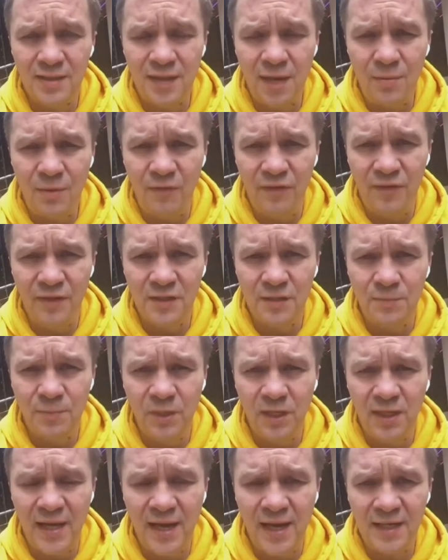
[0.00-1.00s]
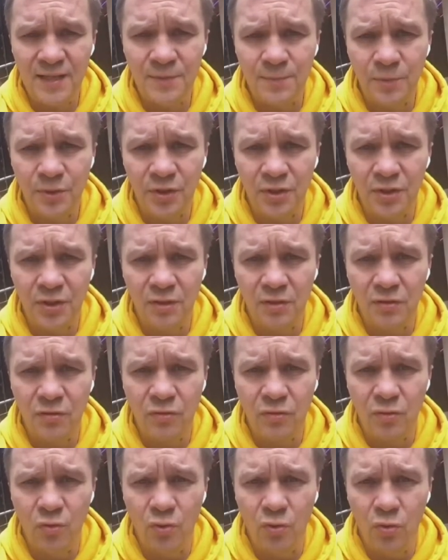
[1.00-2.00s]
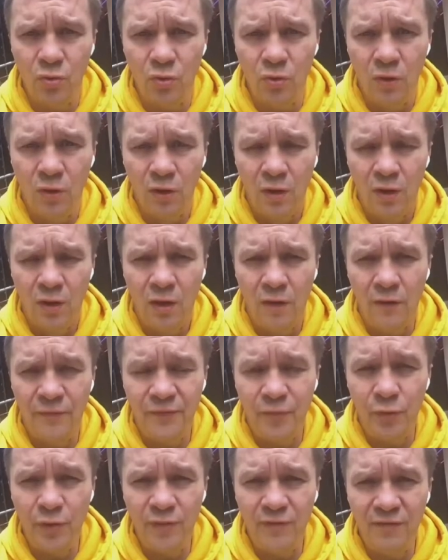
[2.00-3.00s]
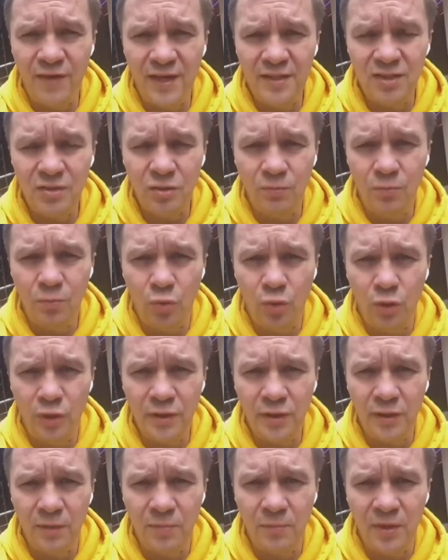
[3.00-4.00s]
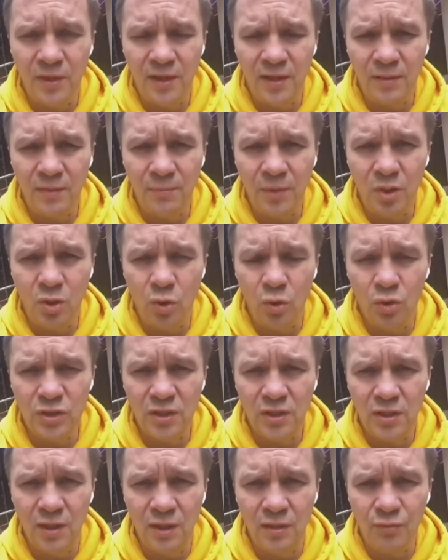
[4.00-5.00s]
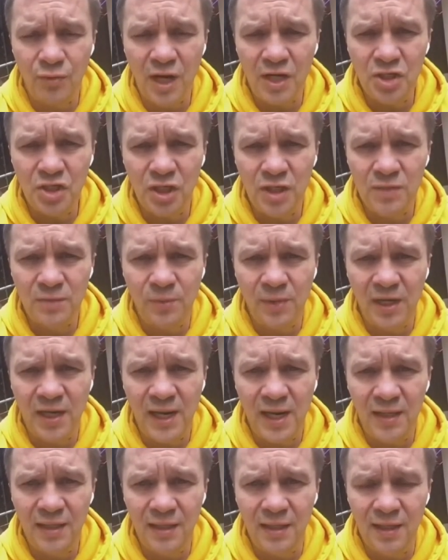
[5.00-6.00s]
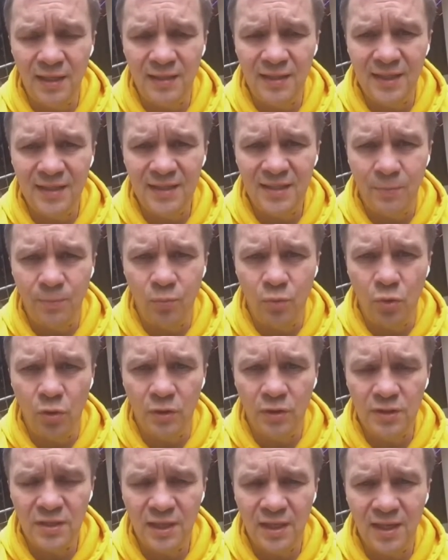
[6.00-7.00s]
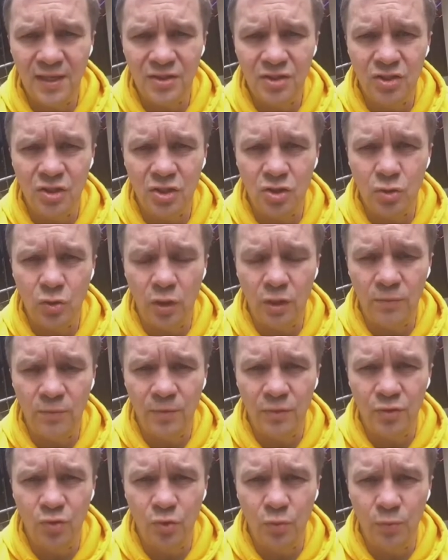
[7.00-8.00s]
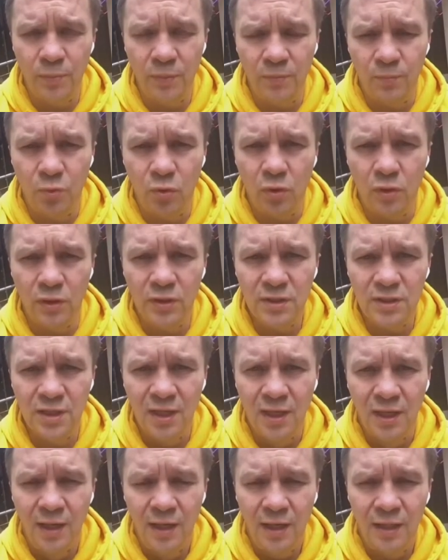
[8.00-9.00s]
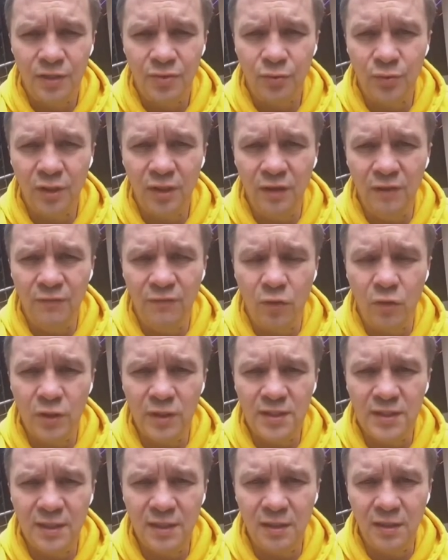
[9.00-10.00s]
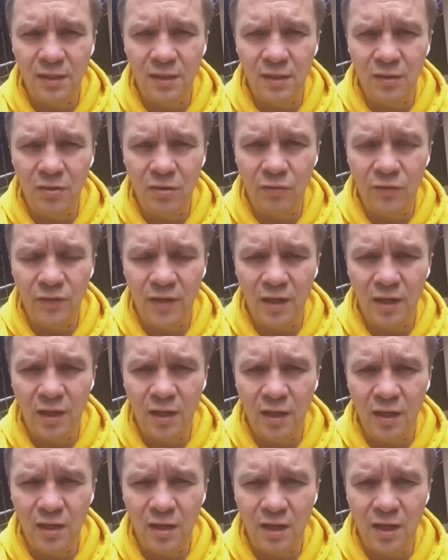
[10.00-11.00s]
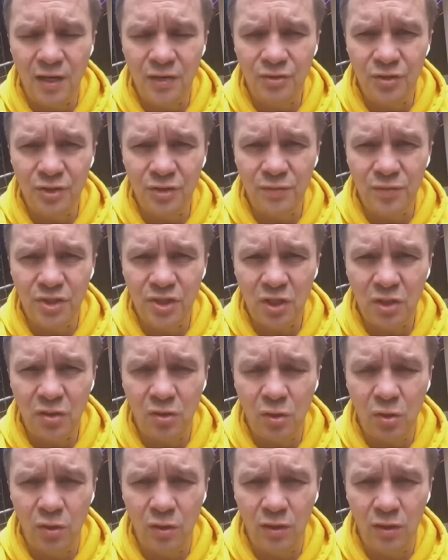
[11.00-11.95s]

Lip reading: Some of it is being exported to through the western border, but because Russia is blockading Odessa ports and has destroyed Mariupol ports, it's really forcing, you know, the countries which are